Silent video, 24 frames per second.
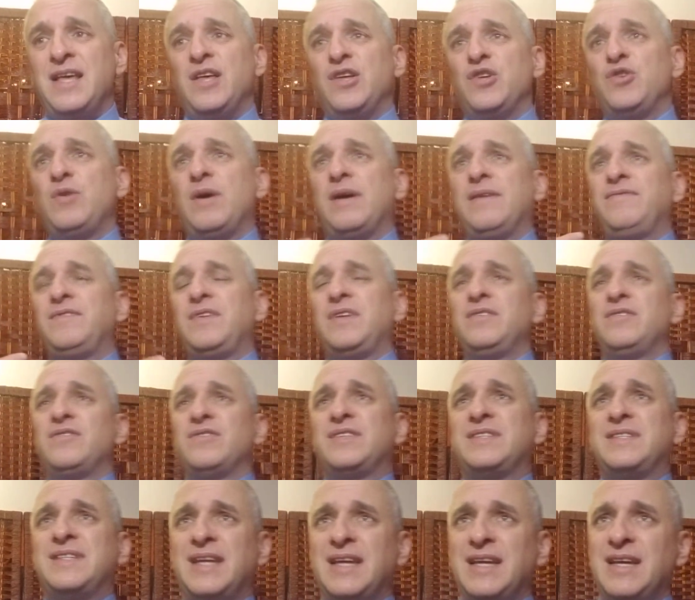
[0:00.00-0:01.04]
you have to
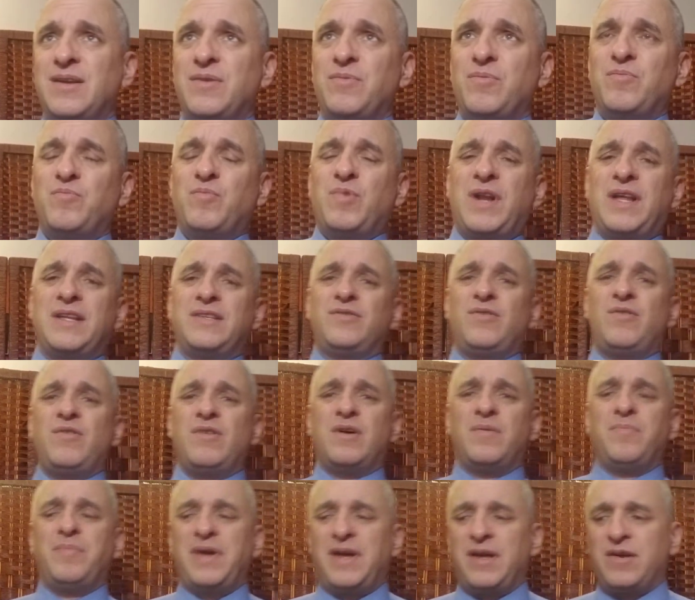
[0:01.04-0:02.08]
understand, what I
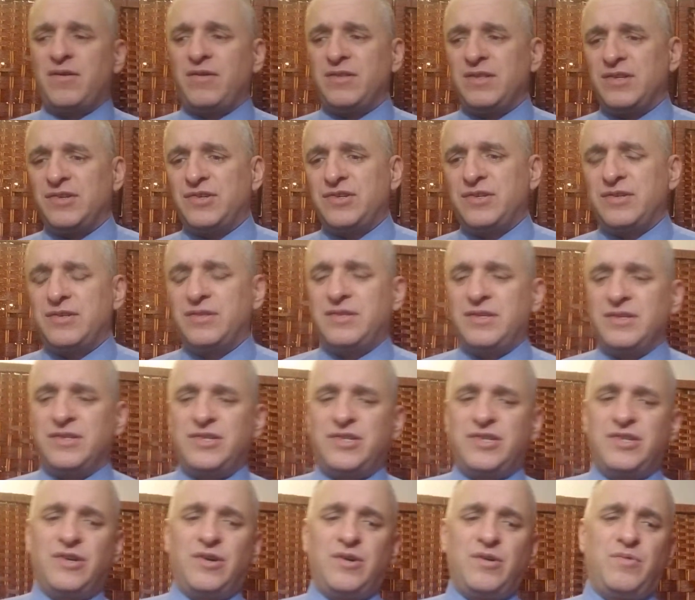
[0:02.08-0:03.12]
talk about on this
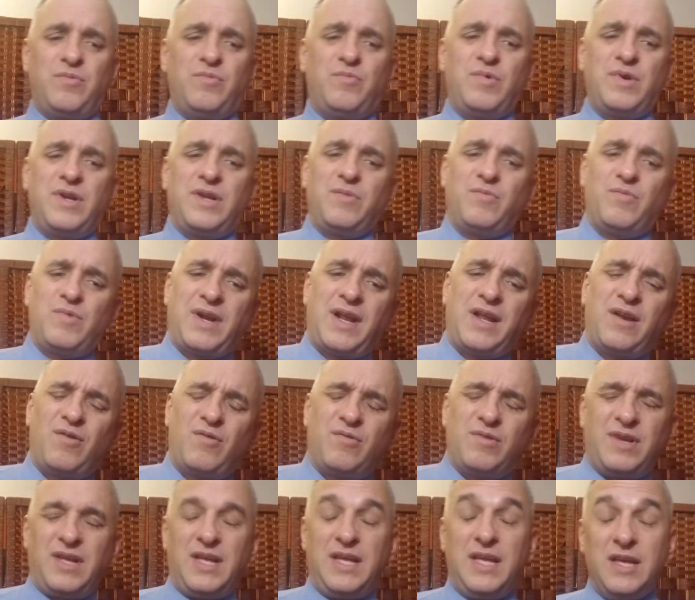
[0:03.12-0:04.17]
show, what I
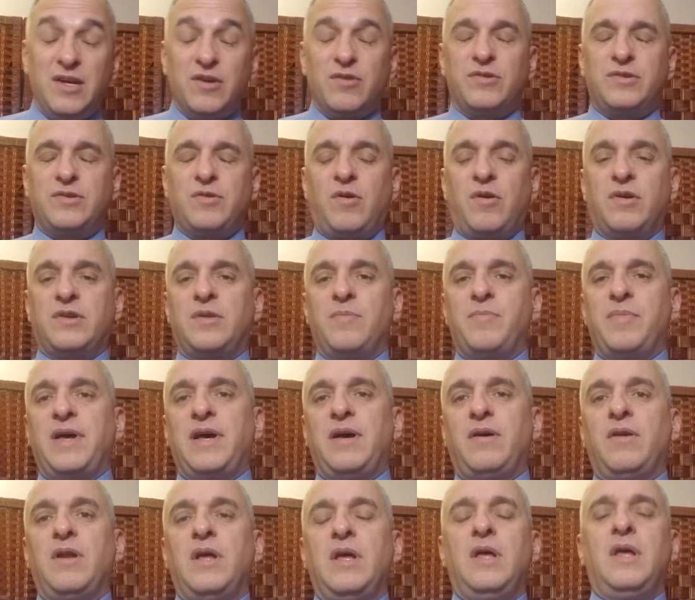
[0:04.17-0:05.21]
don't hear talked about